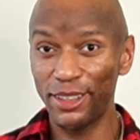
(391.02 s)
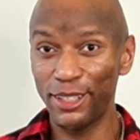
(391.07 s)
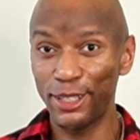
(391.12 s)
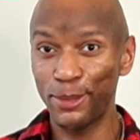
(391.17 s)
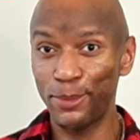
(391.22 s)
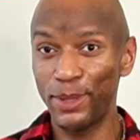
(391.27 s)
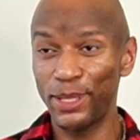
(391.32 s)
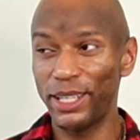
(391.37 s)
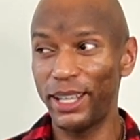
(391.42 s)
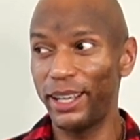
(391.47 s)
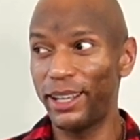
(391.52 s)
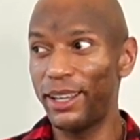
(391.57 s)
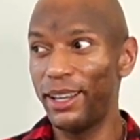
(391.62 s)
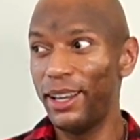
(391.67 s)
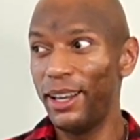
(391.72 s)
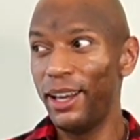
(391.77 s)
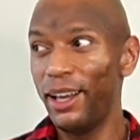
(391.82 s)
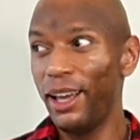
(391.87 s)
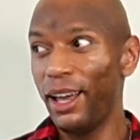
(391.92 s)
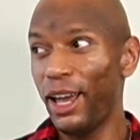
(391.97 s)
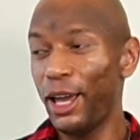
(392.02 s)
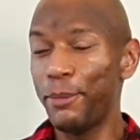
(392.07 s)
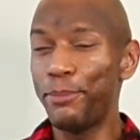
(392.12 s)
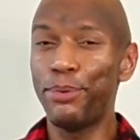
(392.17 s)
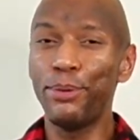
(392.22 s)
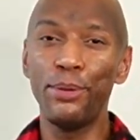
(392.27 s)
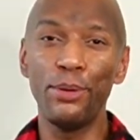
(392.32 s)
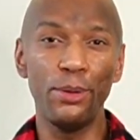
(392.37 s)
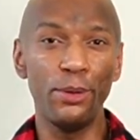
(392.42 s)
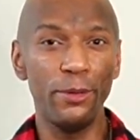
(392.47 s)
this was like a
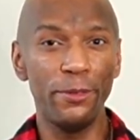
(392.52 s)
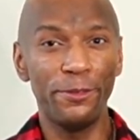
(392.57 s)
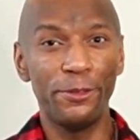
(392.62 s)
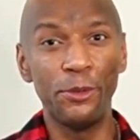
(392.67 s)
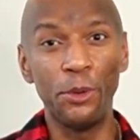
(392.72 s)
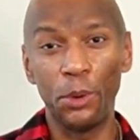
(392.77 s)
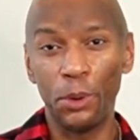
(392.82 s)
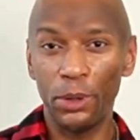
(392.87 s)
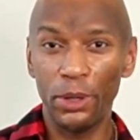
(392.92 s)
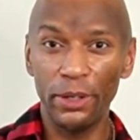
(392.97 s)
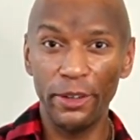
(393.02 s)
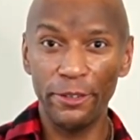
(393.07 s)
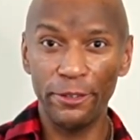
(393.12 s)
pull forward